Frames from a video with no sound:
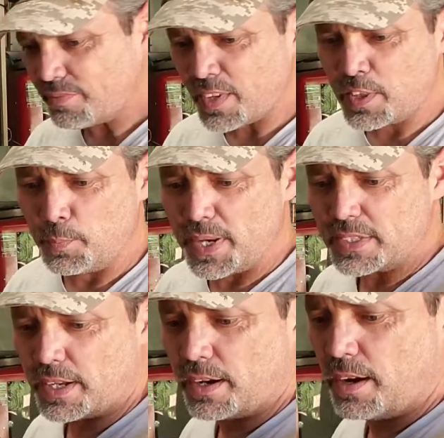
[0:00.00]
the
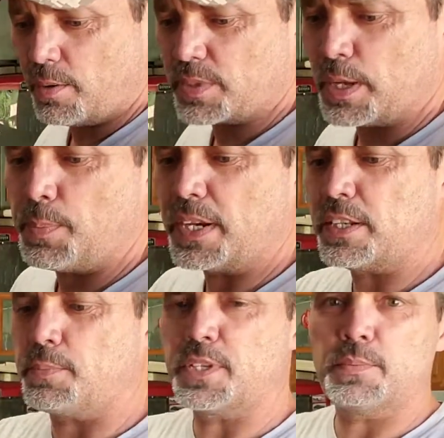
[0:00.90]
best I got was I picked
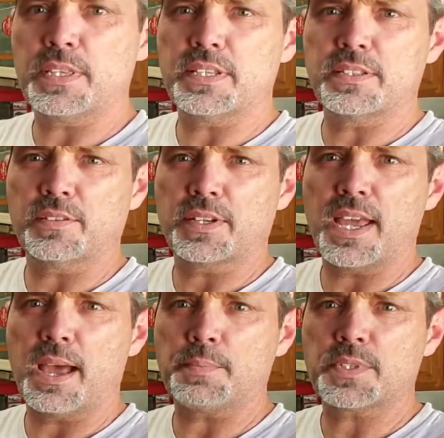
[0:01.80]
up some of these little
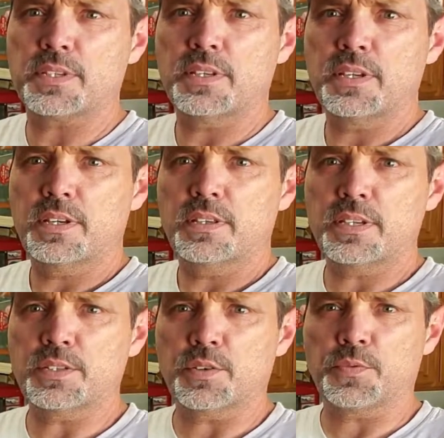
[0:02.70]
caps.
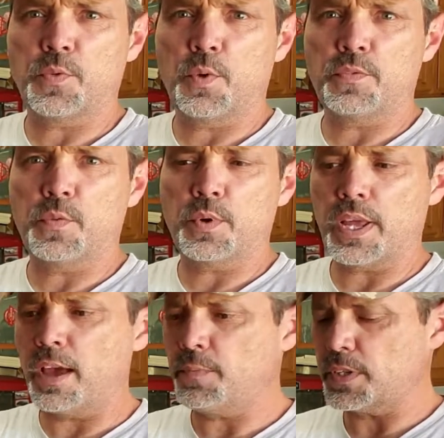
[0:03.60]
These are 4 and
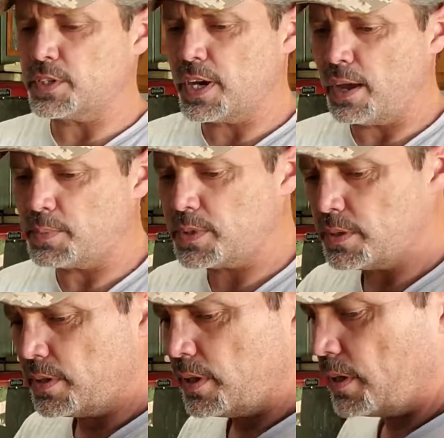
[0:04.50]
4.5 inch caps,
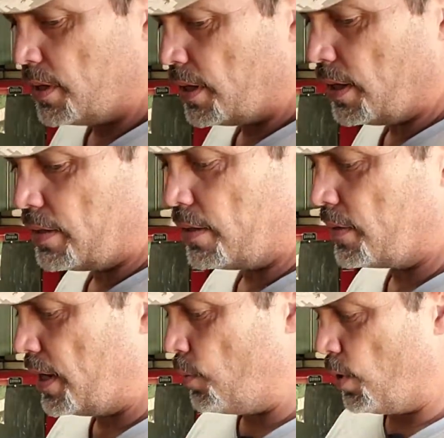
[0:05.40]
and
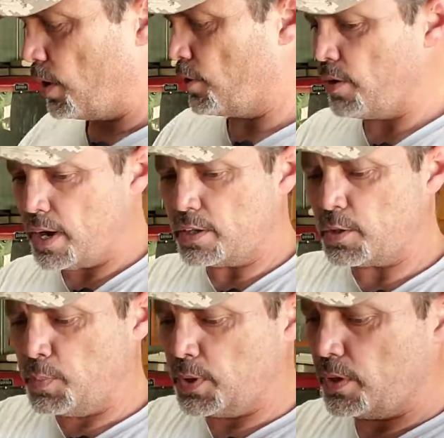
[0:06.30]
they work great to
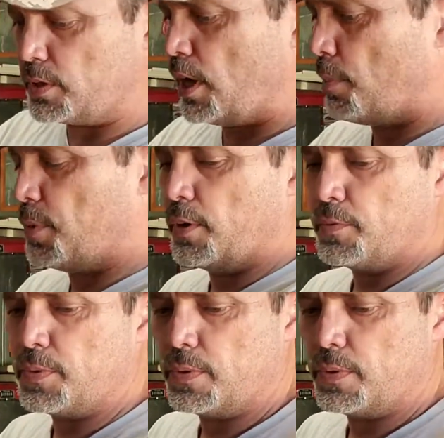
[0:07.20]
put on top of